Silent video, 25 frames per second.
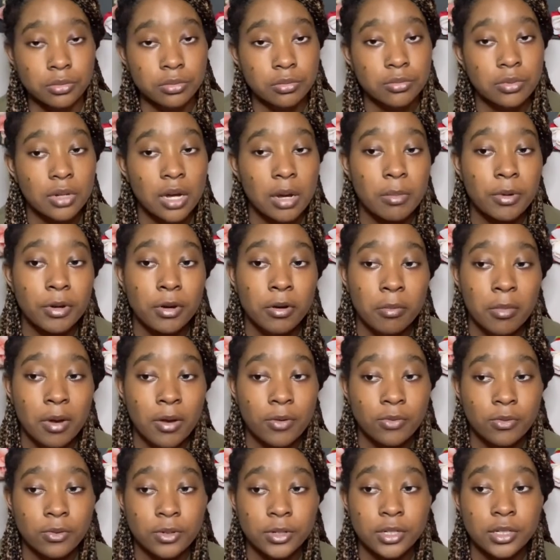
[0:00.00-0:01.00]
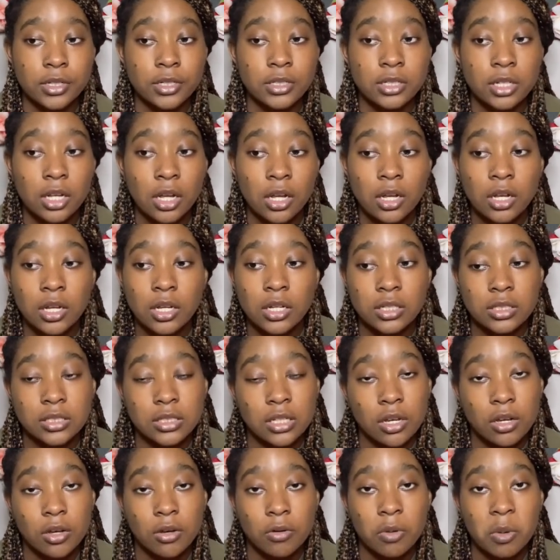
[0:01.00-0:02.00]
I'll be there with my friends.
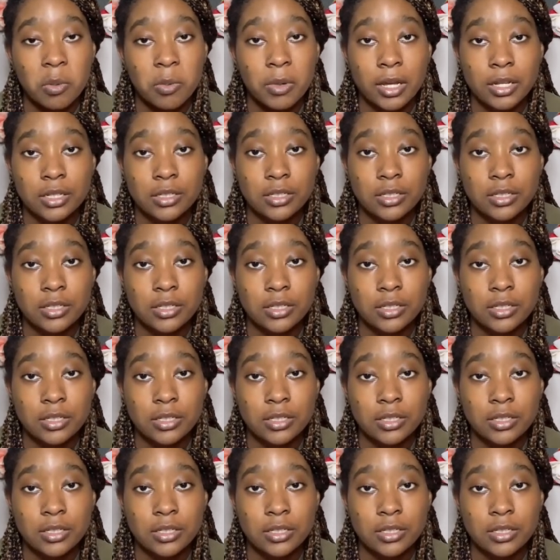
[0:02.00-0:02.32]
So when we got